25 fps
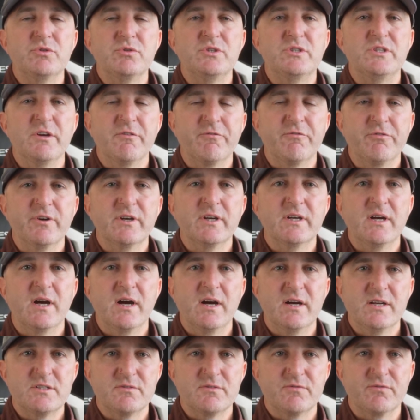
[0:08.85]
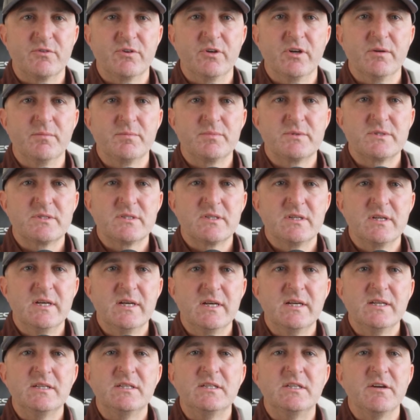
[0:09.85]
different kinds of grips,
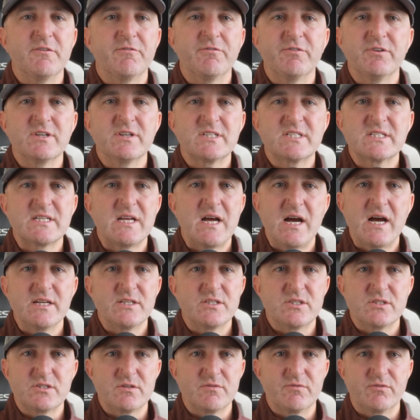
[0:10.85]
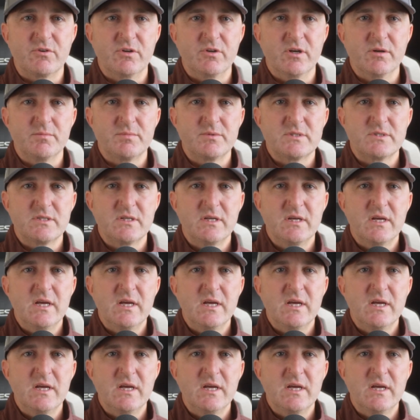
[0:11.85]
different sizes of grips,